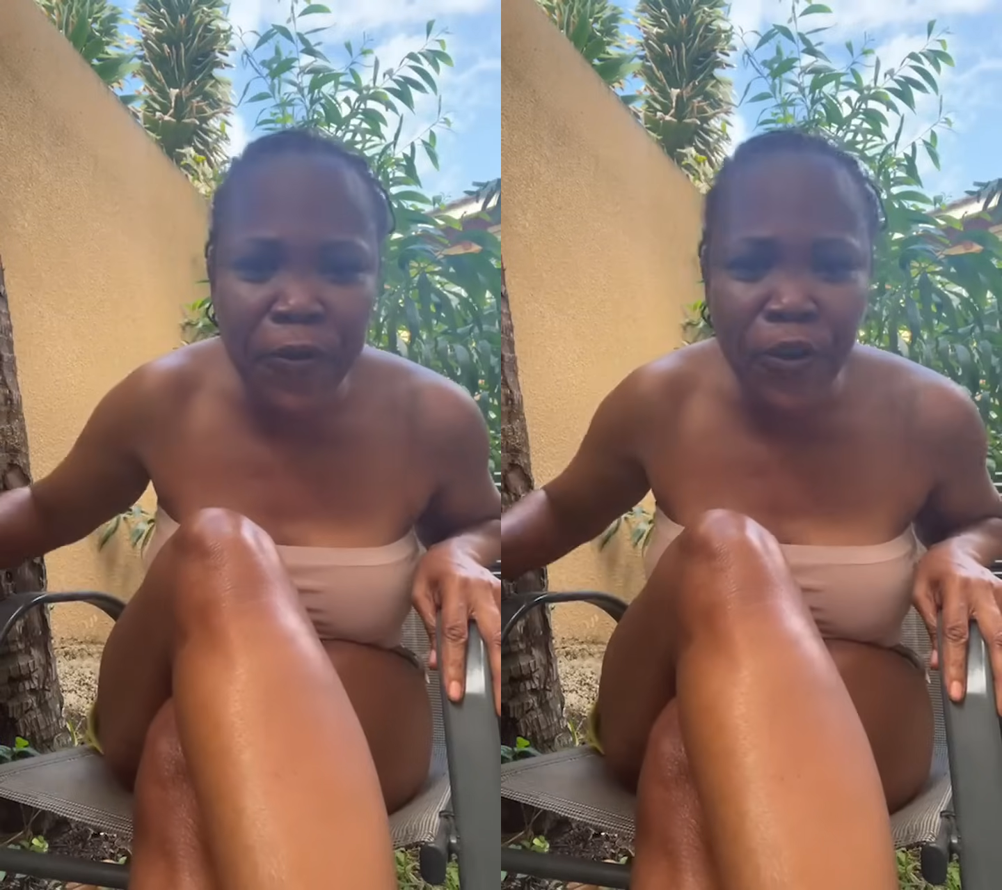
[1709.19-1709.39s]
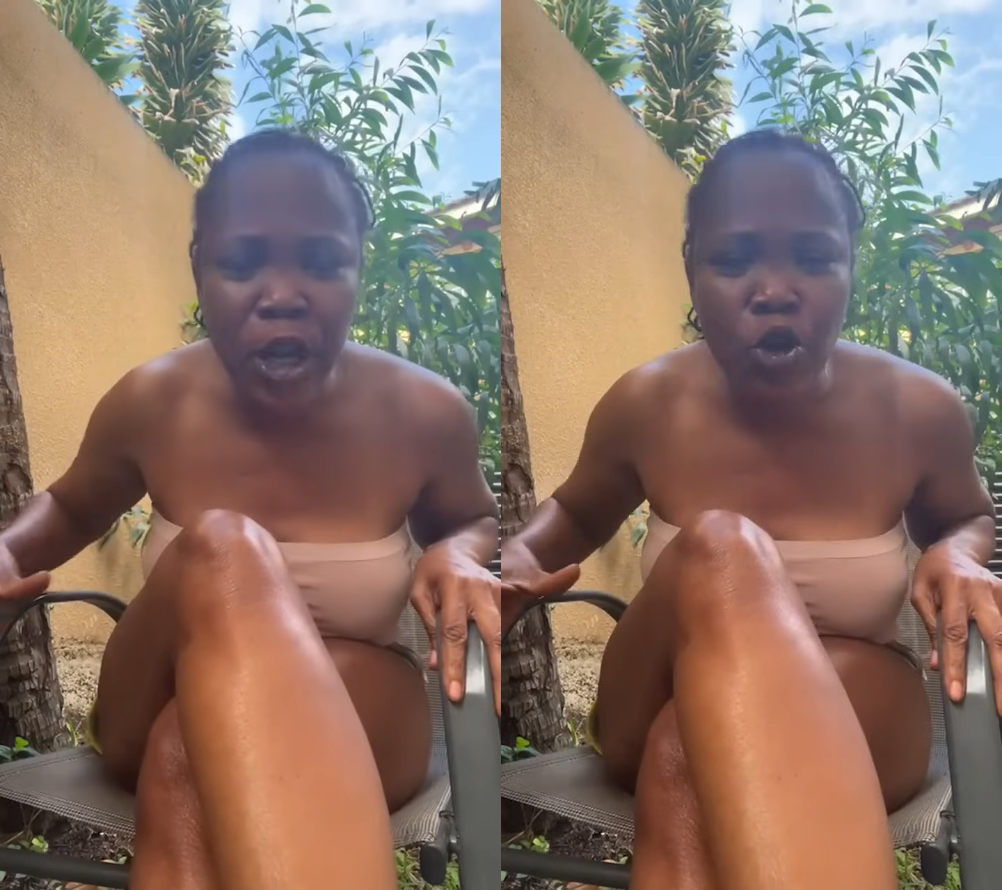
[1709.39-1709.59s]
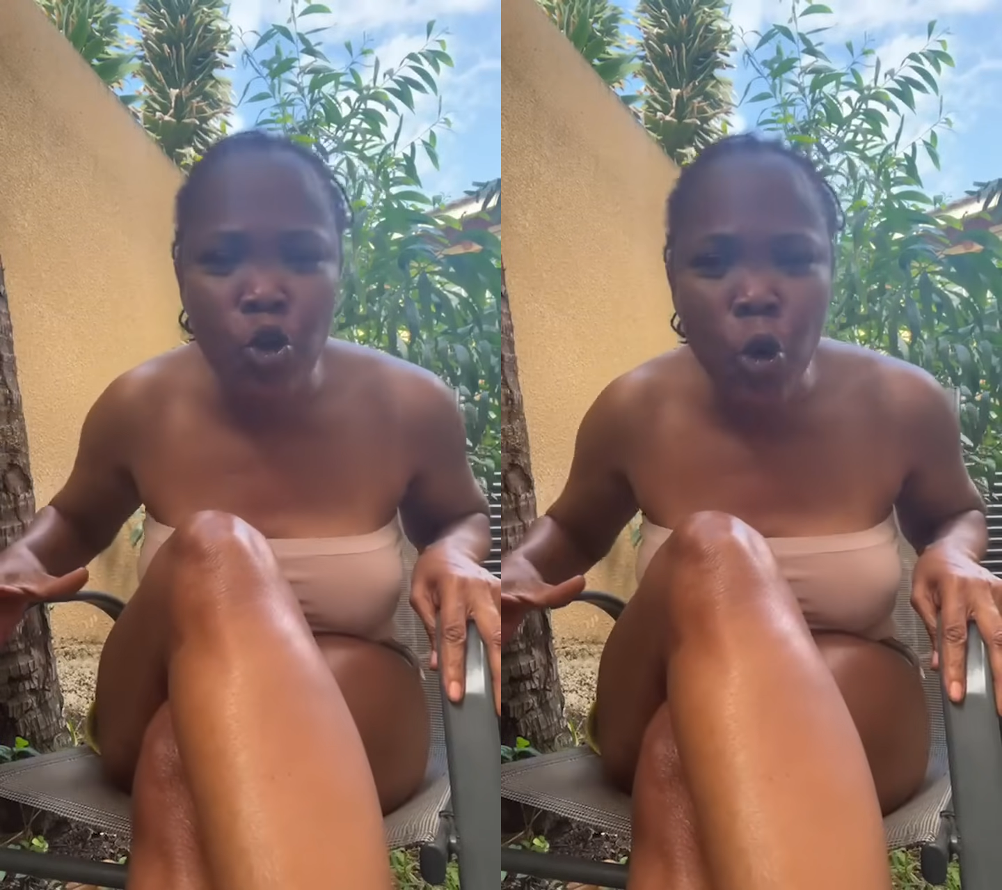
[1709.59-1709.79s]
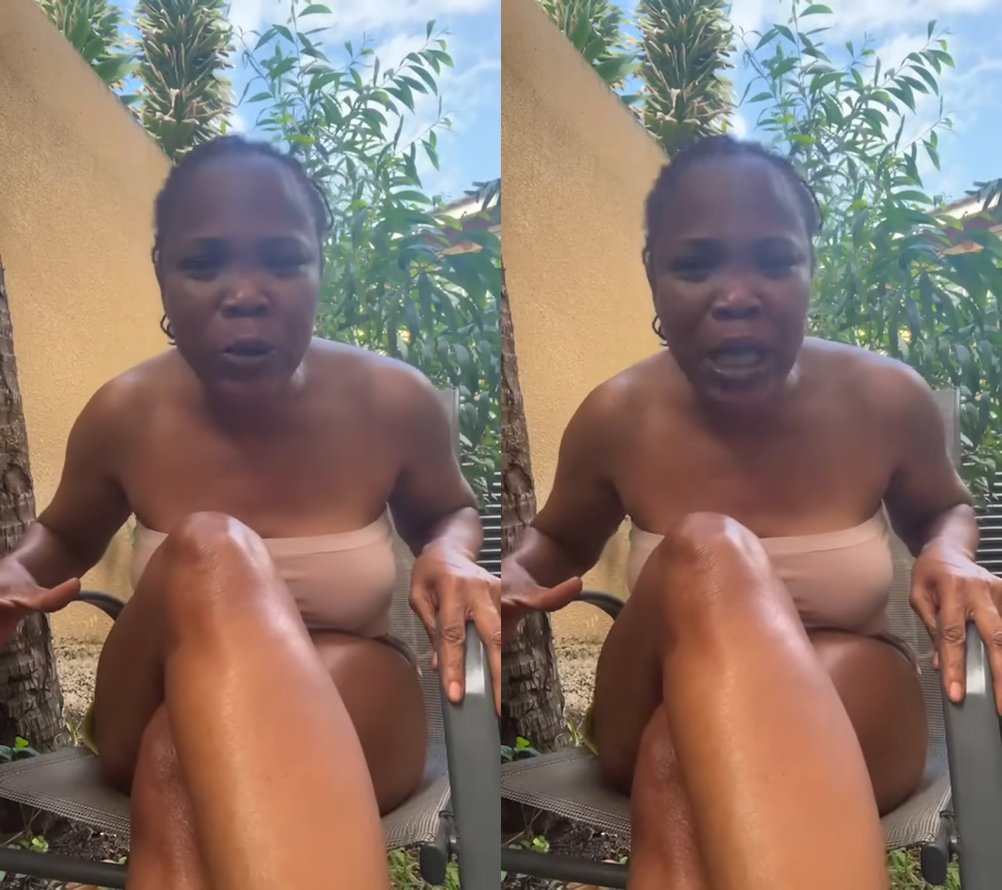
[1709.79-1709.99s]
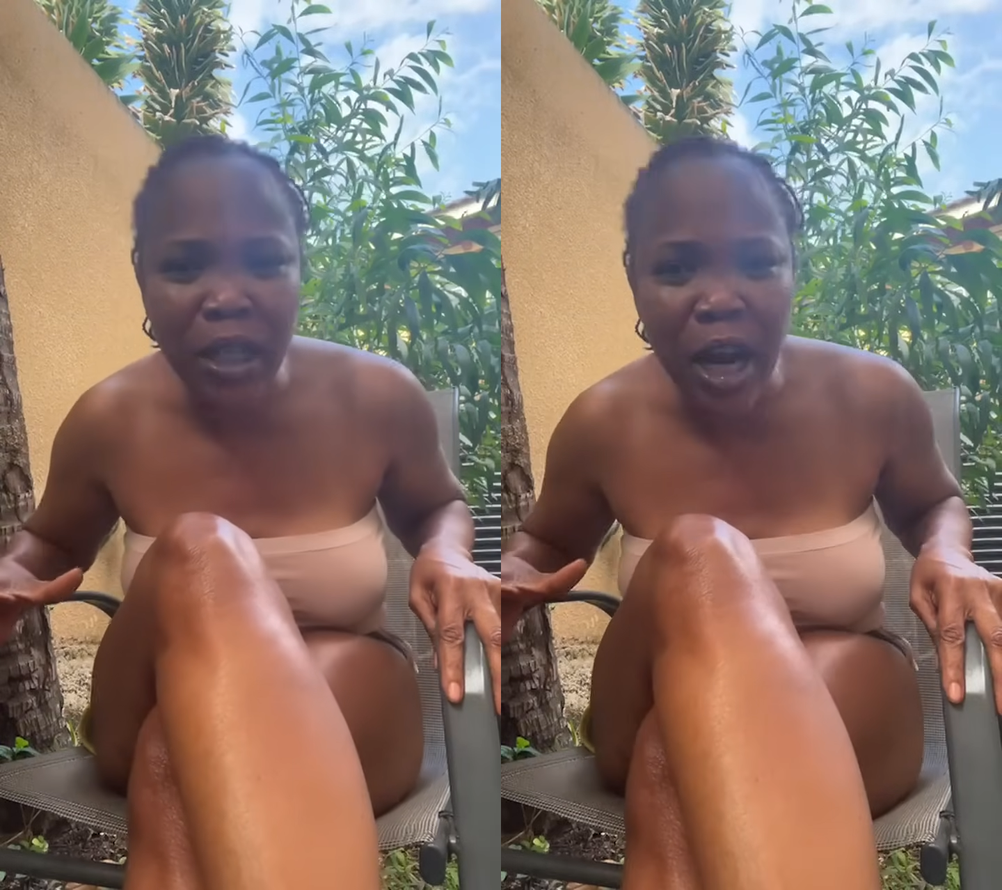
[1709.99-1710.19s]
different
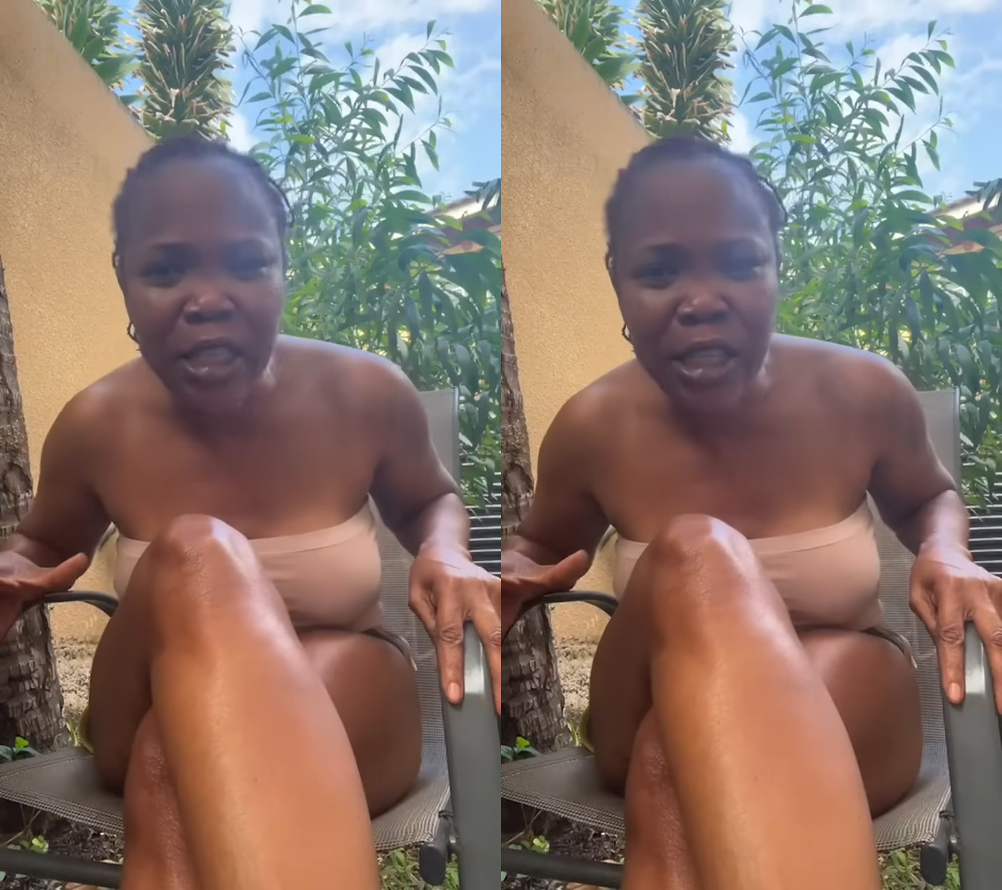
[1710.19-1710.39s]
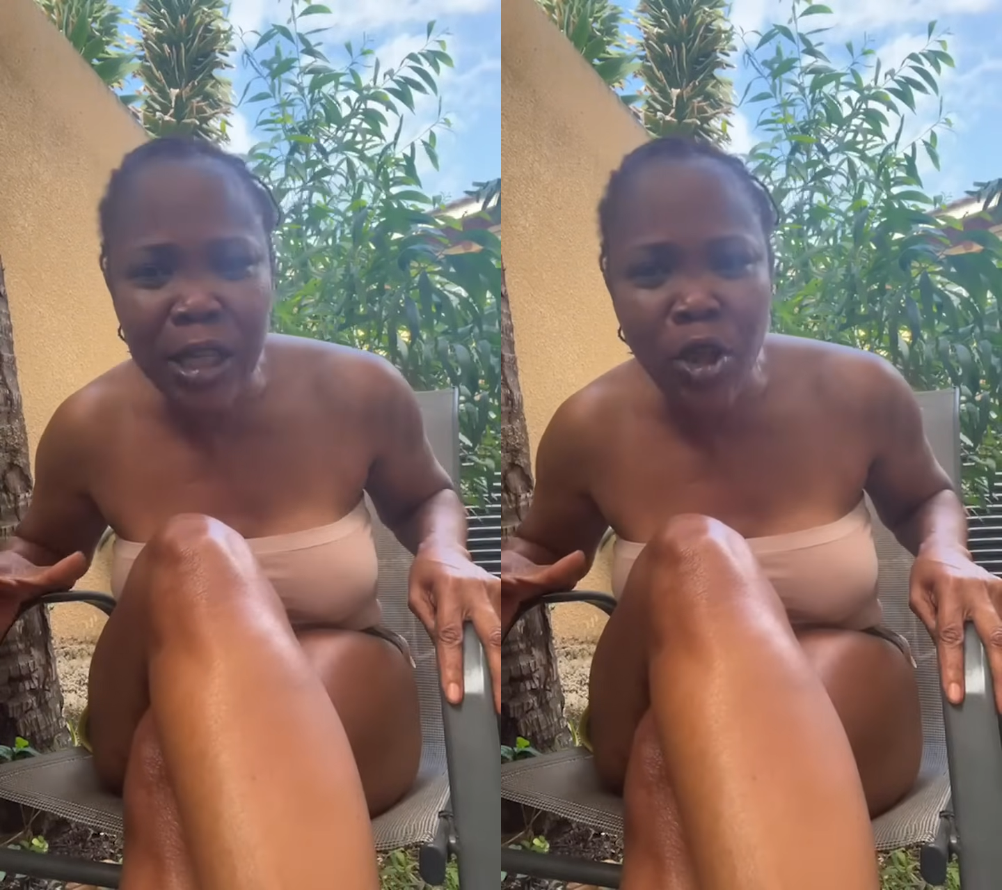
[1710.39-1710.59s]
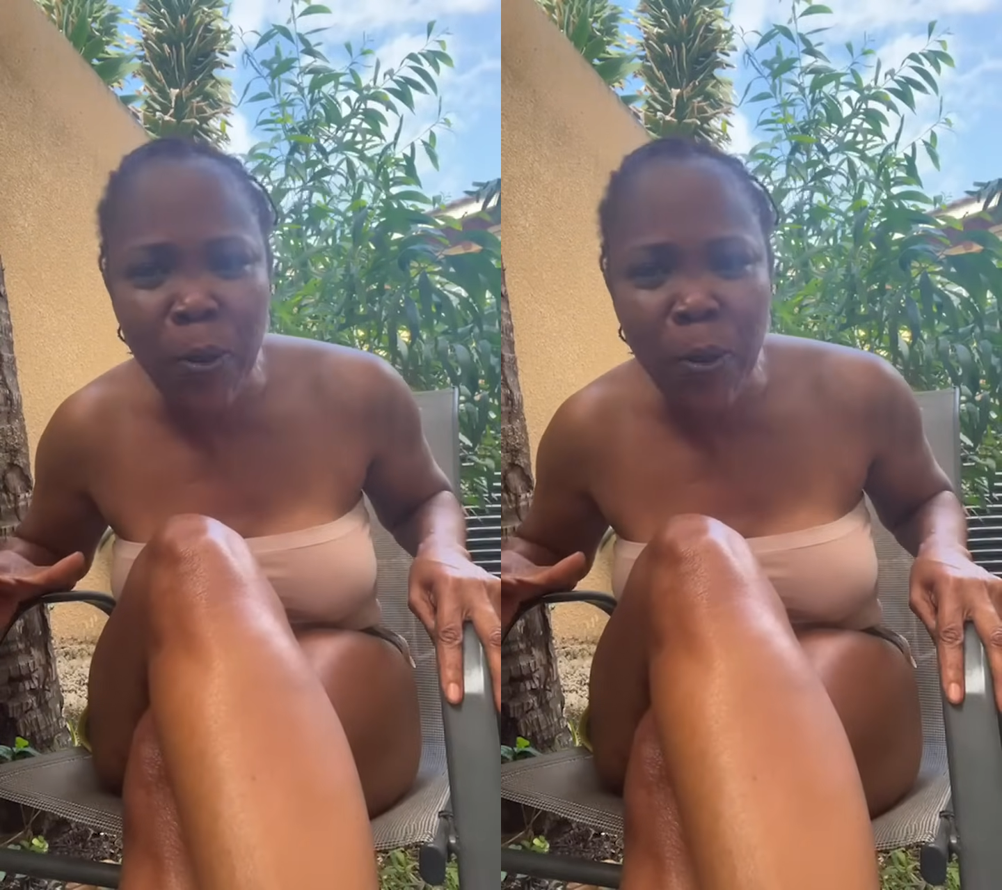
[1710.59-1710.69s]
groups that are set